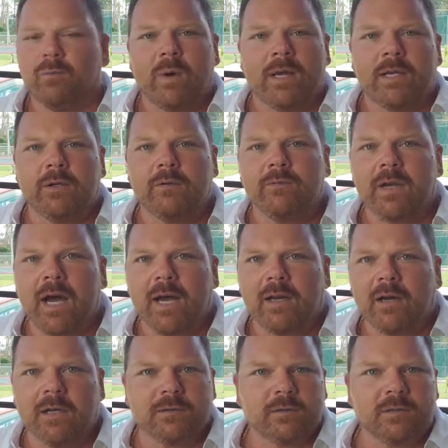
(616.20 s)
When you've
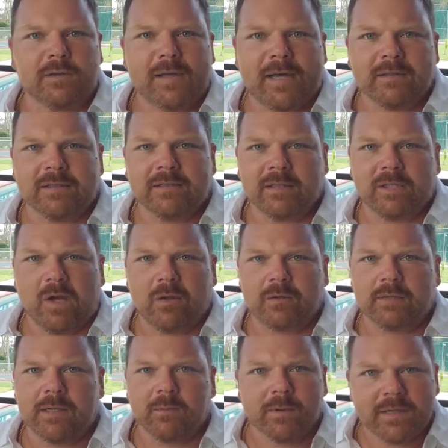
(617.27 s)
got hundreds of thousands of
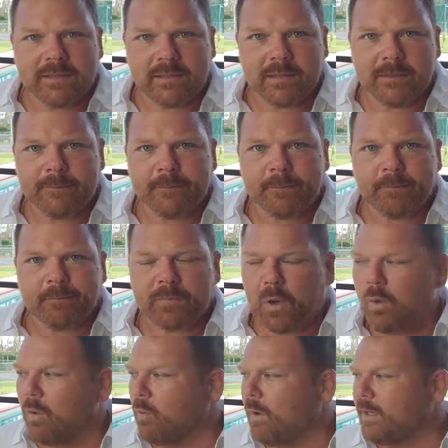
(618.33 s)
dollars at risk,
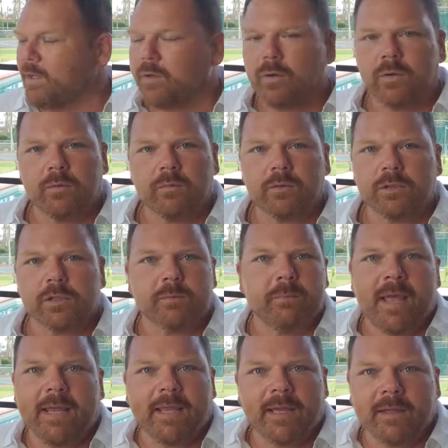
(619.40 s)
or when you're just
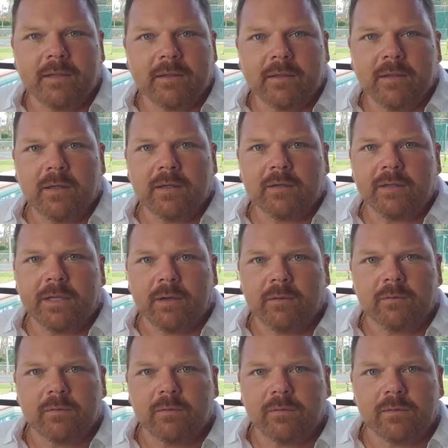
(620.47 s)
making,
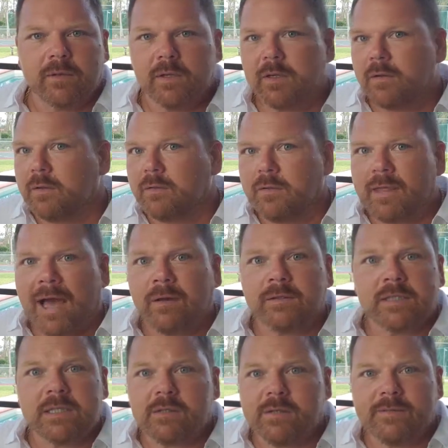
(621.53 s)

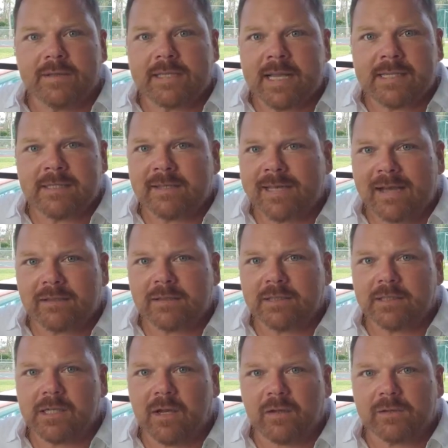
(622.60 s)
thousands or even tens of
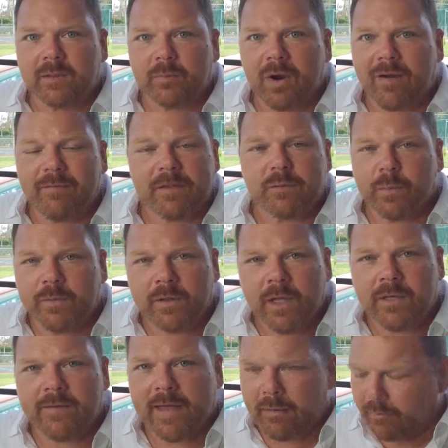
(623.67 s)
thousands of dollars in profits with
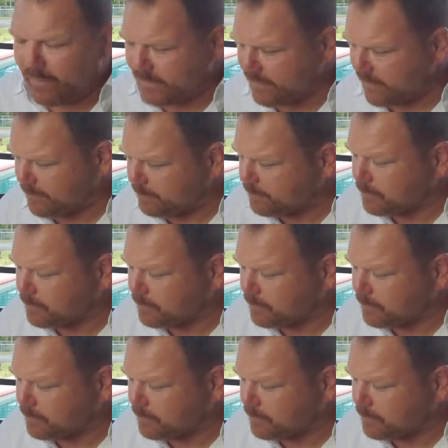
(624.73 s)
none of that risk?